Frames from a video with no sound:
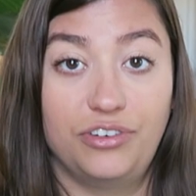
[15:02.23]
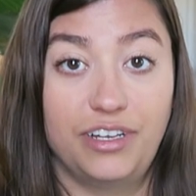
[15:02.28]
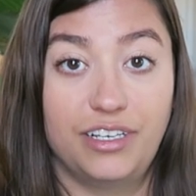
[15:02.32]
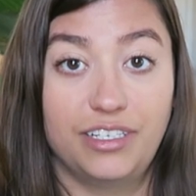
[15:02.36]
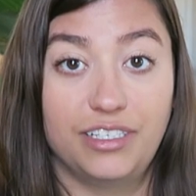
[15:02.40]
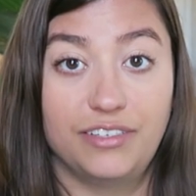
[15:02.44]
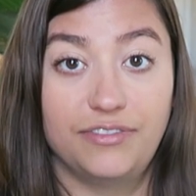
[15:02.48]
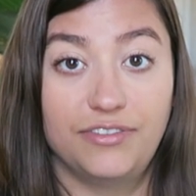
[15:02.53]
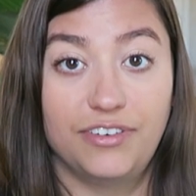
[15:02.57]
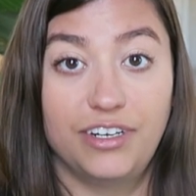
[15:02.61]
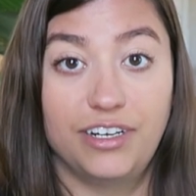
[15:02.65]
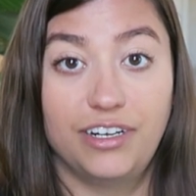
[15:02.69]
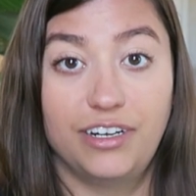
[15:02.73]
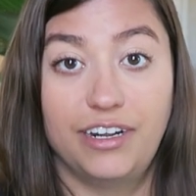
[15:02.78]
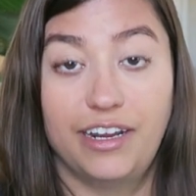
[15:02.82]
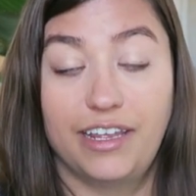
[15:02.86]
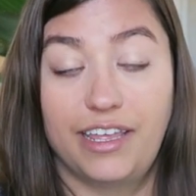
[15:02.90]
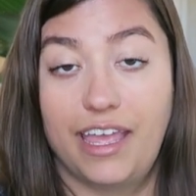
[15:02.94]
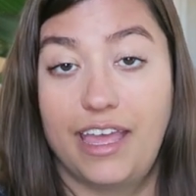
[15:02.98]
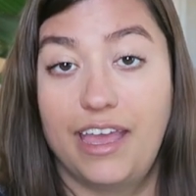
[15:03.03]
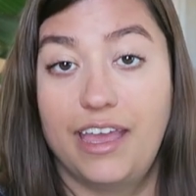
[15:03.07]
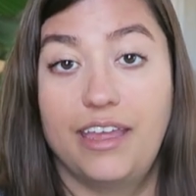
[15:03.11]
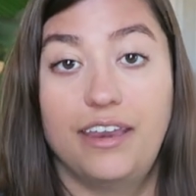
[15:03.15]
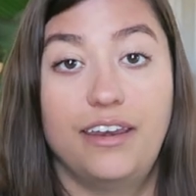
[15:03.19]
transfer,
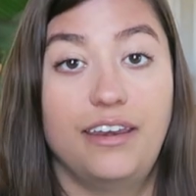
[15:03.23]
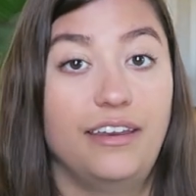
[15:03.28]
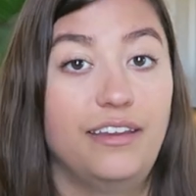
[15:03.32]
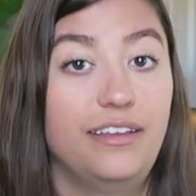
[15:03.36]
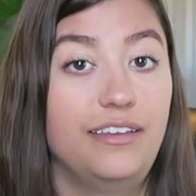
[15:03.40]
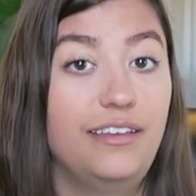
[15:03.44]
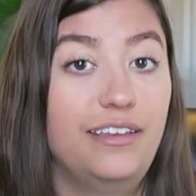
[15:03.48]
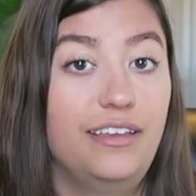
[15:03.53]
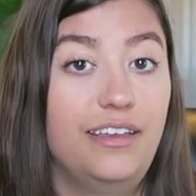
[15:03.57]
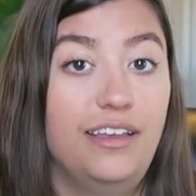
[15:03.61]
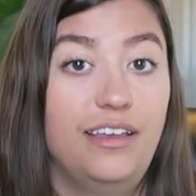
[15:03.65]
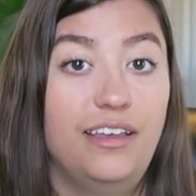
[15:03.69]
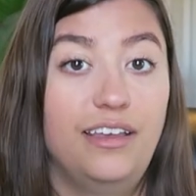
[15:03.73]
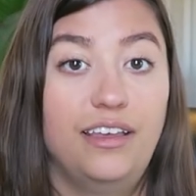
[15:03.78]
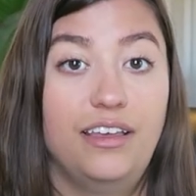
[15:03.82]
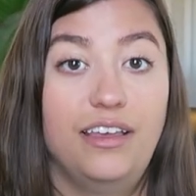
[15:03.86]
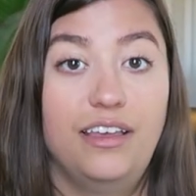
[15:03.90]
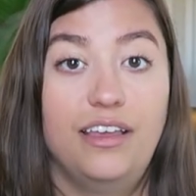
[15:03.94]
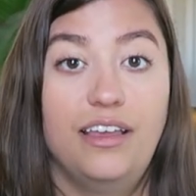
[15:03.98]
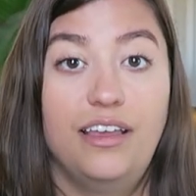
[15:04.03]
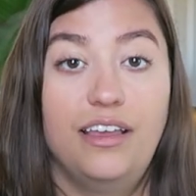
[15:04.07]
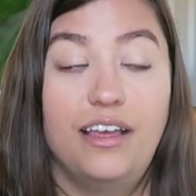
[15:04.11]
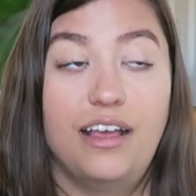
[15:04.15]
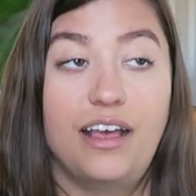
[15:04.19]
again,
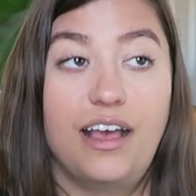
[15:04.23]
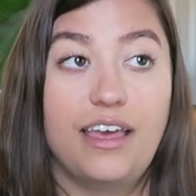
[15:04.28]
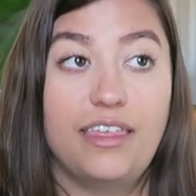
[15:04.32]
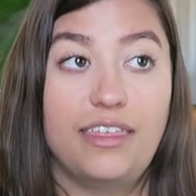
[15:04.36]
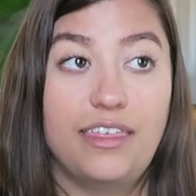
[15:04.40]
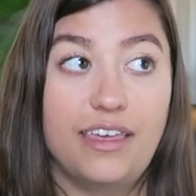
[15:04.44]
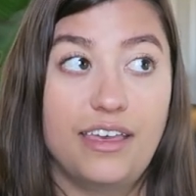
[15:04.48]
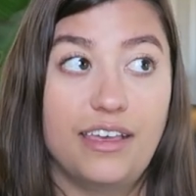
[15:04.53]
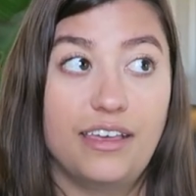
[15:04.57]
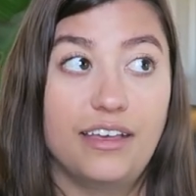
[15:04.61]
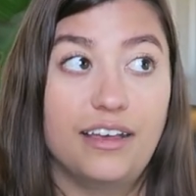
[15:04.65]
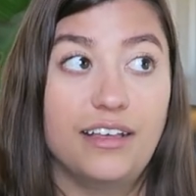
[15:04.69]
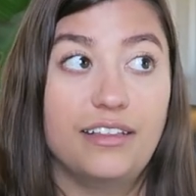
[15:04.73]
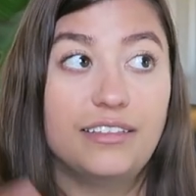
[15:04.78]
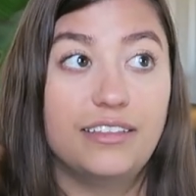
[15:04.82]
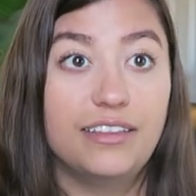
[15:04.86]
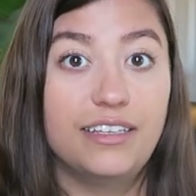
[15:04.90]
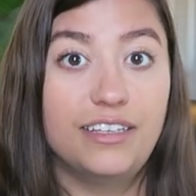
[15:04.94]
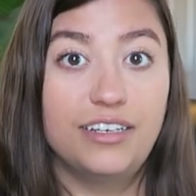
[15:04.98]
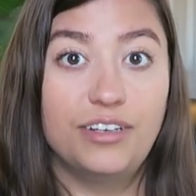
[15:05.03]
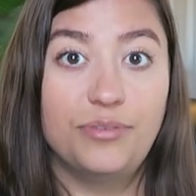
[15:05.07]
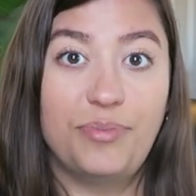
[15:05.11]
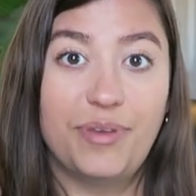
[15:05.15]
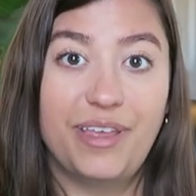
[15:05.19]
I think a
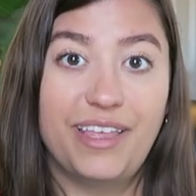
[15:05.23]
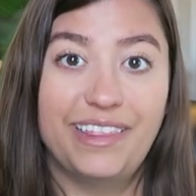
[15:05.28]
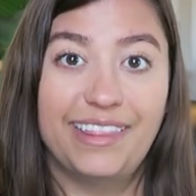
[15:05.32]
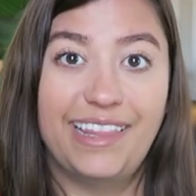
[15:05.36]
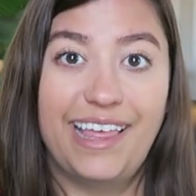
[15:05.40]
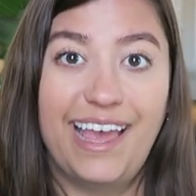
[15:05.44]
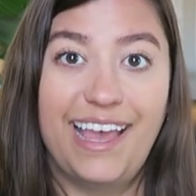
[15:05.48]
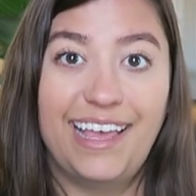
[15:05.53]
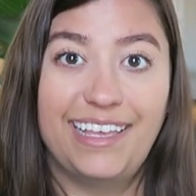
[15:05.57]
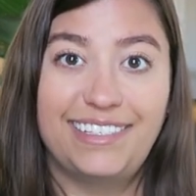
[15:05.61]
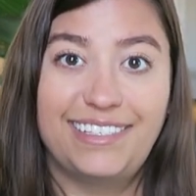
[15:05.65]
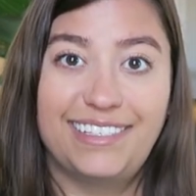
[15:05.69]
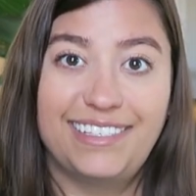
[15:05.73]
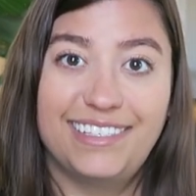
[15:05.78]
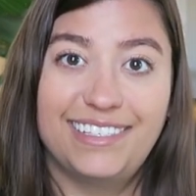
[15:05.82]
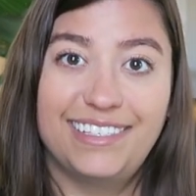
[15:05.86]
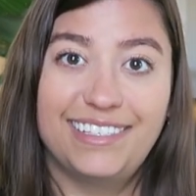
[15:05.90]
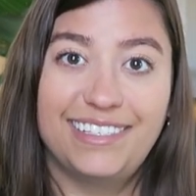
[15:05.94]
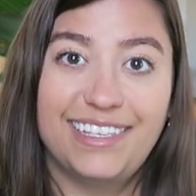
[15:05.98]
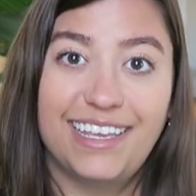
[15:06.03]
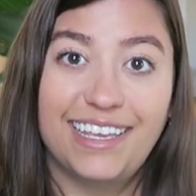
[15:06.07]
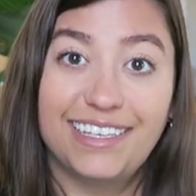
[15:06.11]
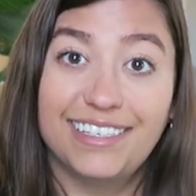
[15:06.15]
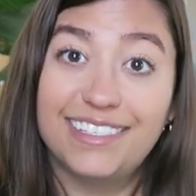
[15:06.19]
little bit
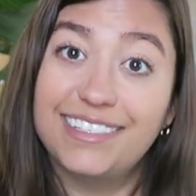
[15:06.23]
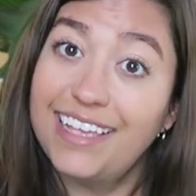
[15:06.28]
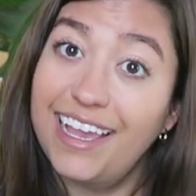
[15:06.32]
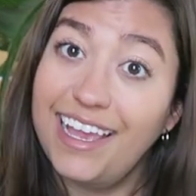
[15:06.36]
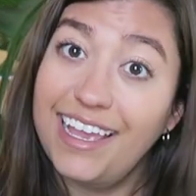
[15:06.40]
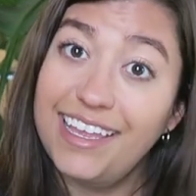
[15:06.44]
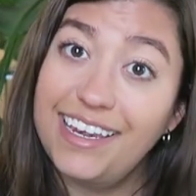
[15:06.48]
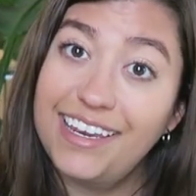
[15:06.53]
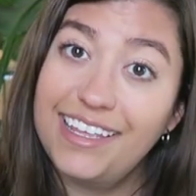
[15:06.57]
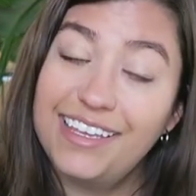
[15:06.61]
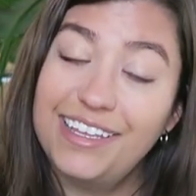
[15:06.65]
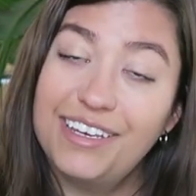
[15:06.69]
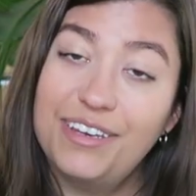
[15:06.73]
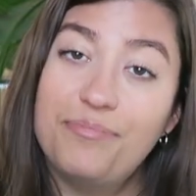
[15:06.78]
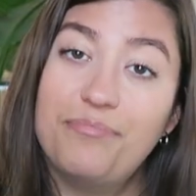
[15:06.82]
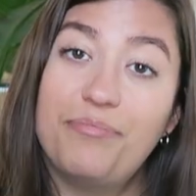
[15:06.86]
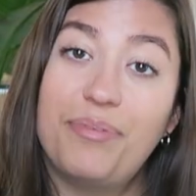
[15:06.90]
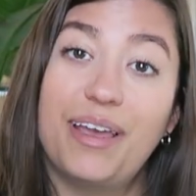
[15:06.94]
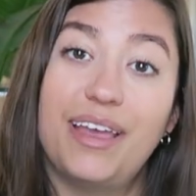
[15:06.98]
less excited,